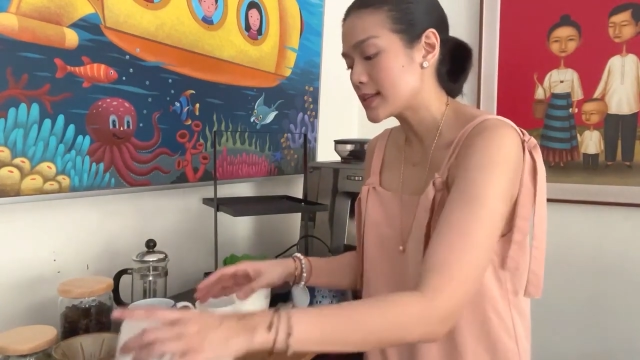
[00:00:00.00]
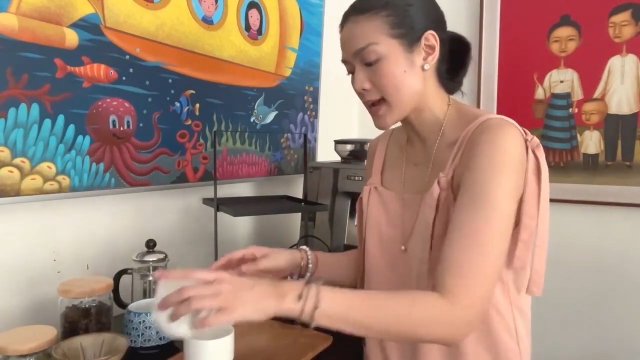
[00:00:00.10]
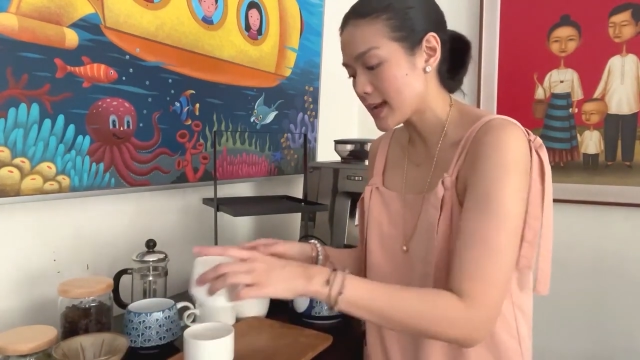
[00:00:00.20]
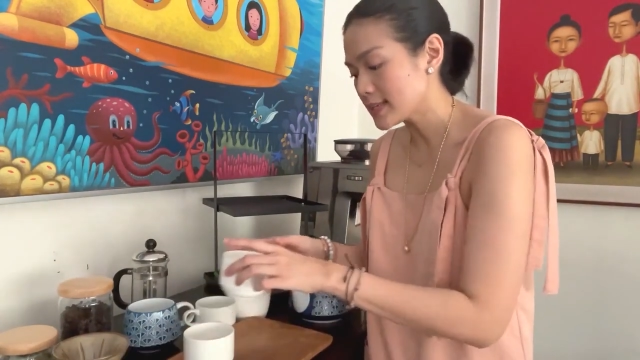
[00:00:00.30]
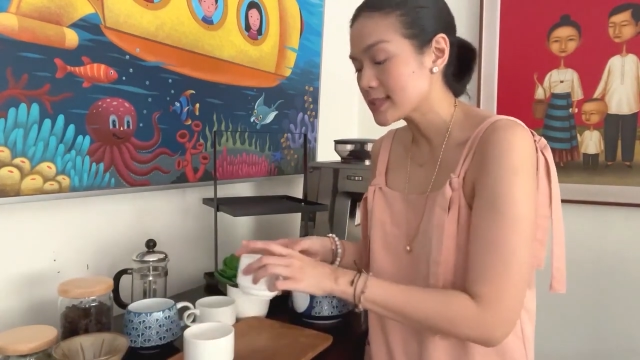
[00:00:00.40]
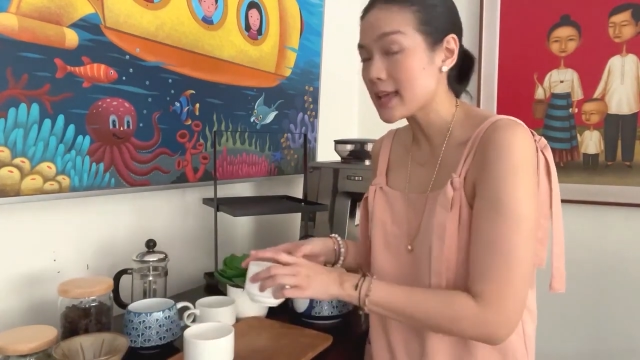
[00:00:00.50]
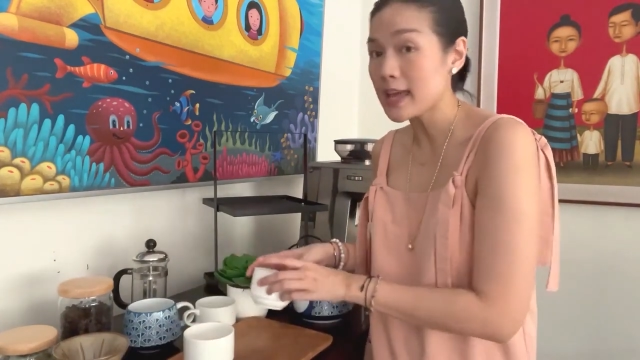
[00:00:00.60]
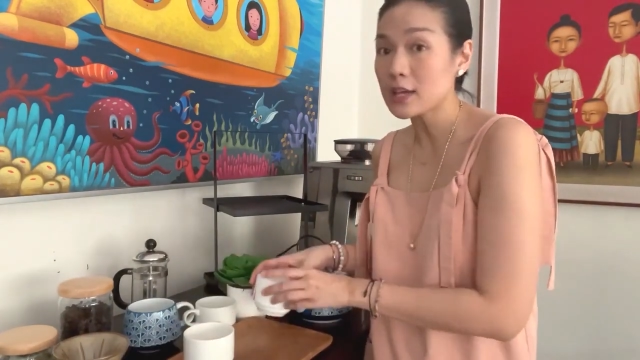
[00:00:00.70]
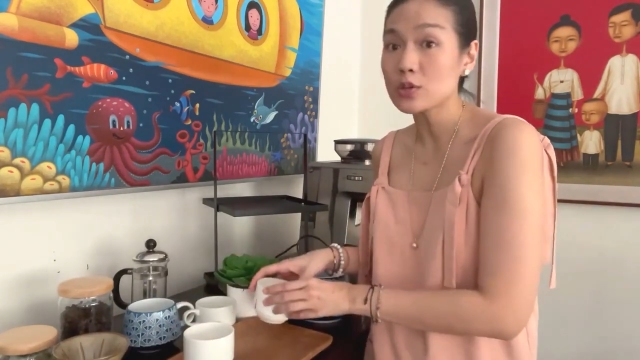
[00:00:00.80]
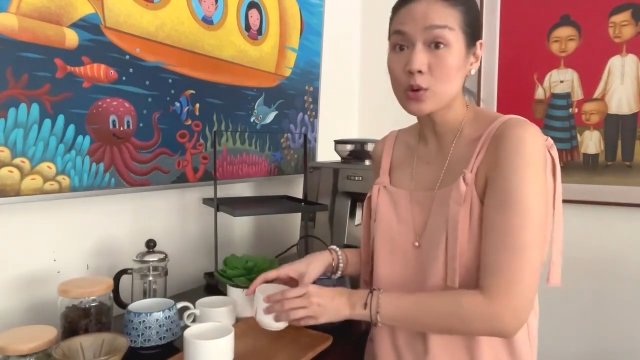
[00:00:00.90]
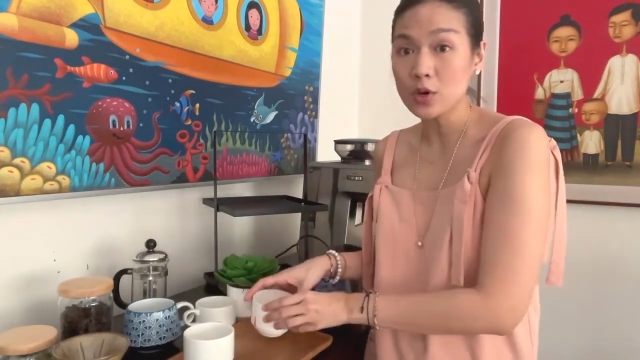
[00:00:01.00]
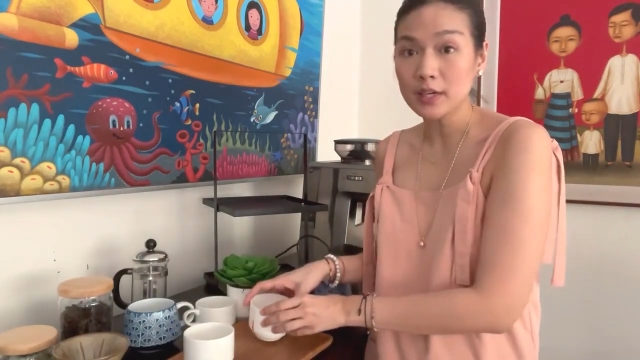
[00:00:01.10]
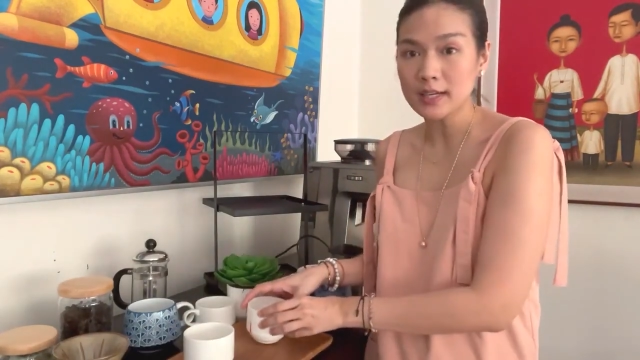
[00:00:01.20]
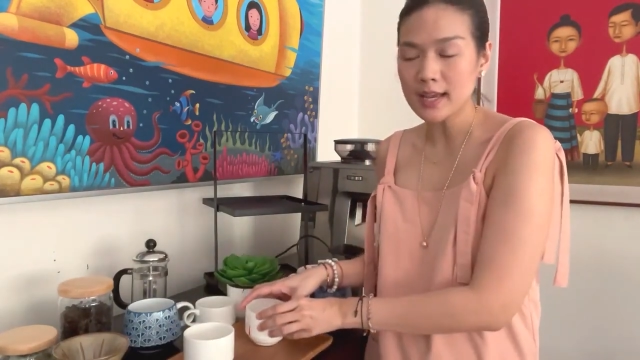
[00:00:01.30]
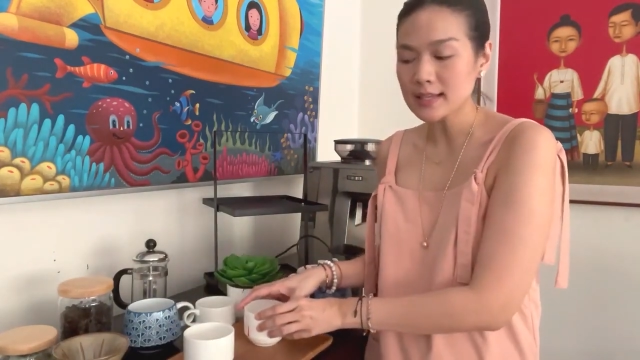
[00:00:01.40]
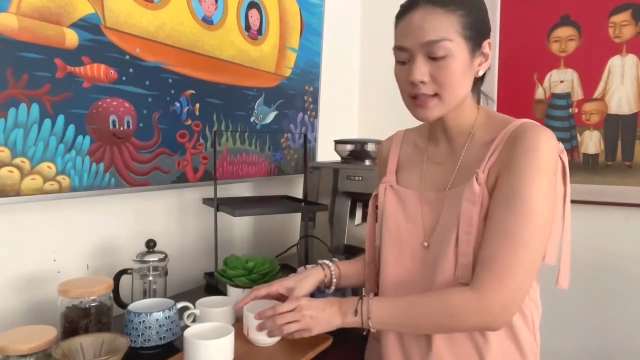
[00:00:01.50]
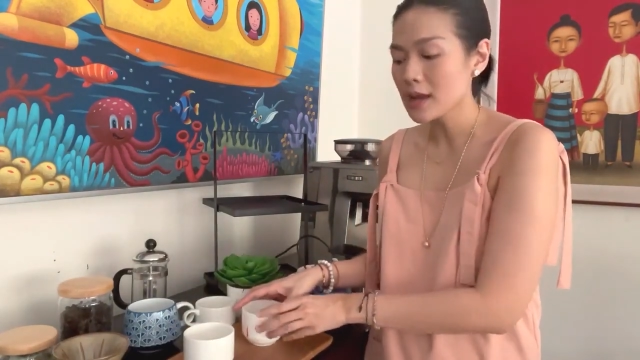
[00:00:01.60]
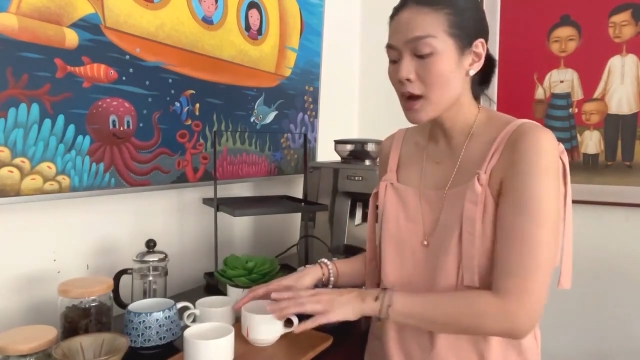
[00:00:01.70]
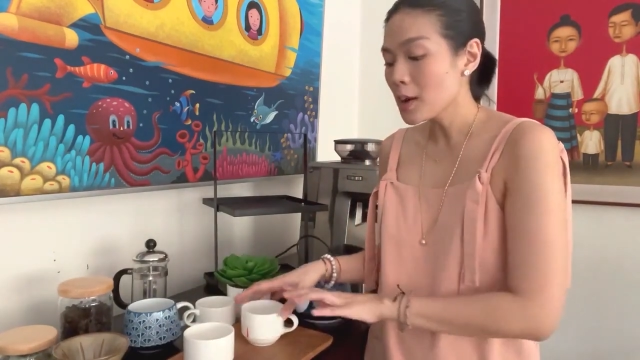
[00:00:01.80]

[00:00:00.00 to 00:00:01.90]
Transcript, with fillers: nice and organized.